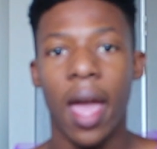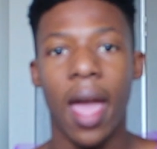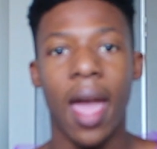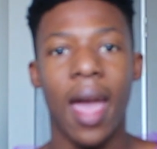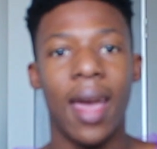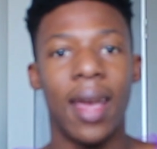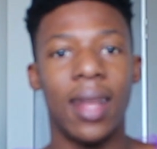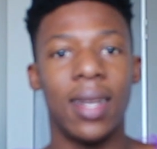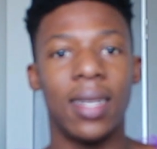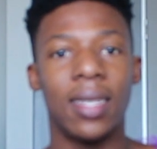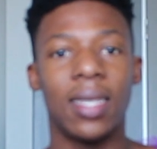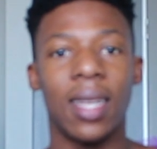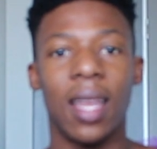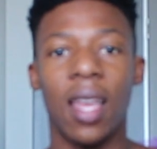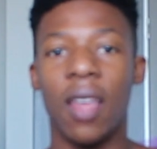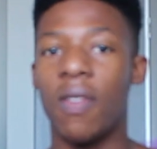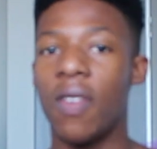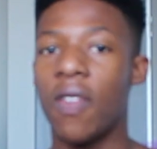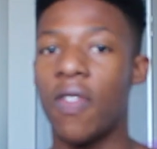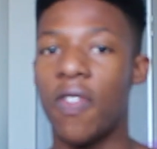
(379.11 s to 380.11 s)
And
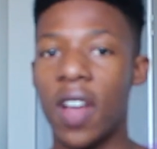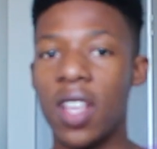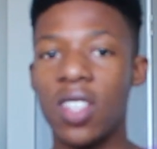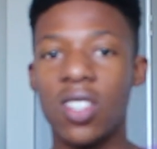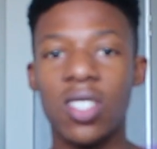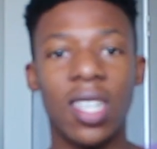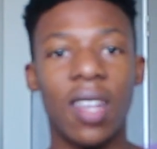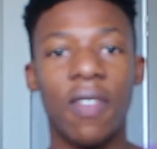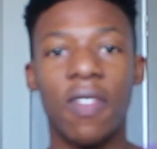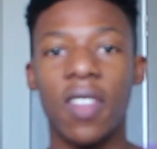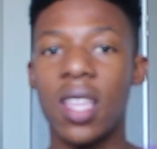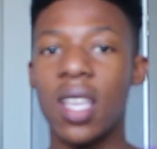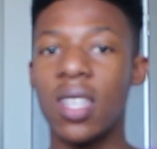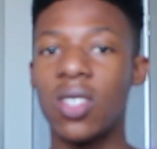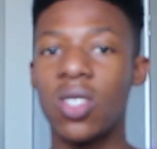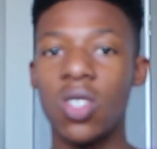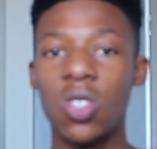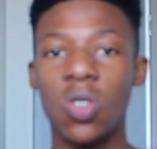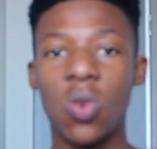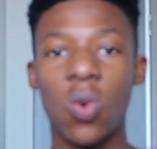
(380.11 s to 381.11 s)
if you find yourself in
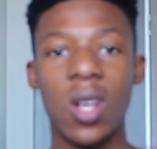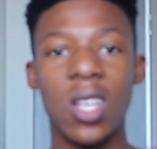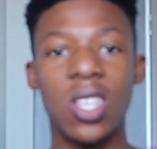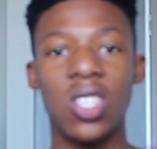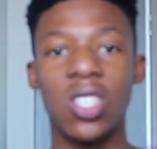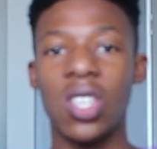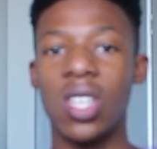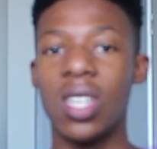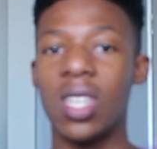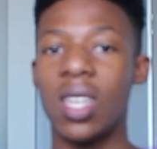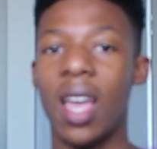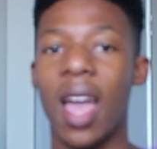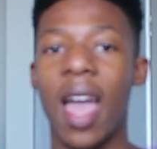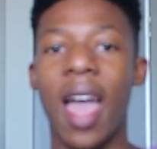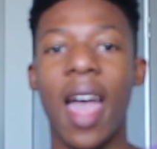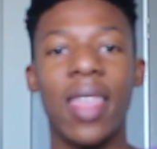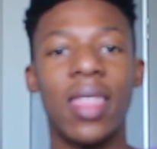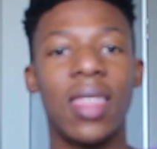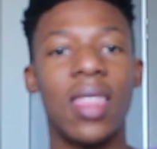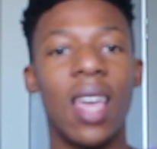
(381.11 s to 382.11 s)
that situation,
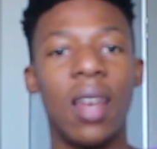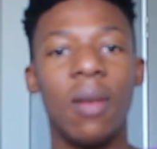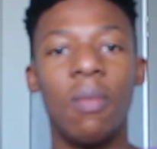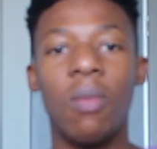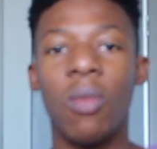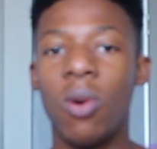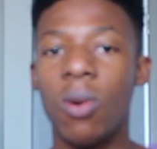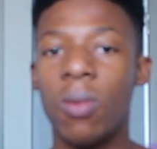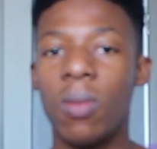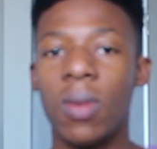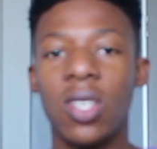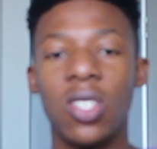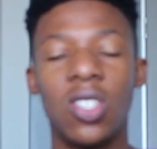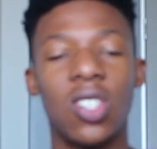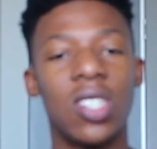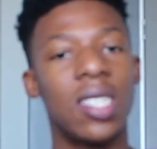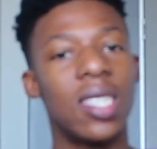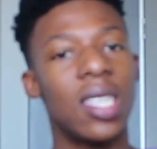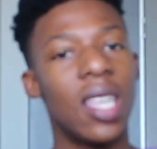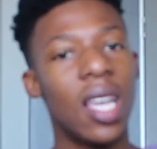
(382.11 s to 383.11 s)
at that moment,
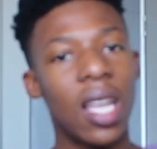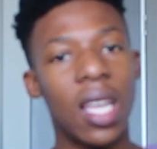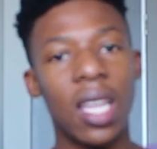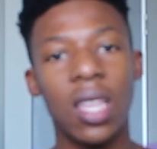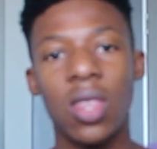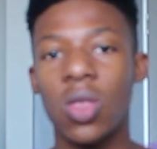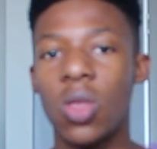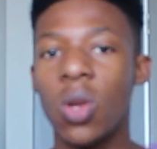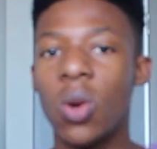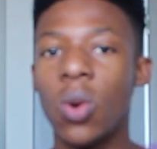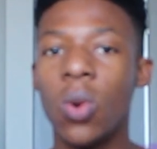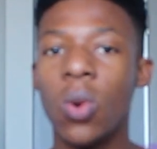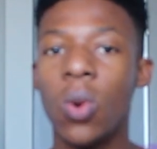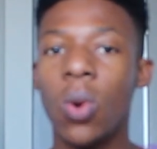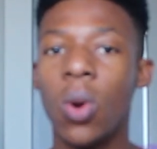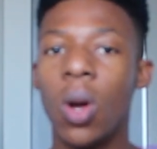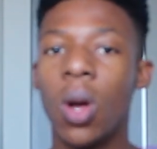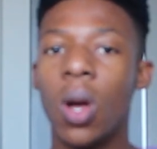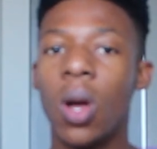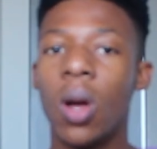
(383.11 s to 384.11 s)
just think it through.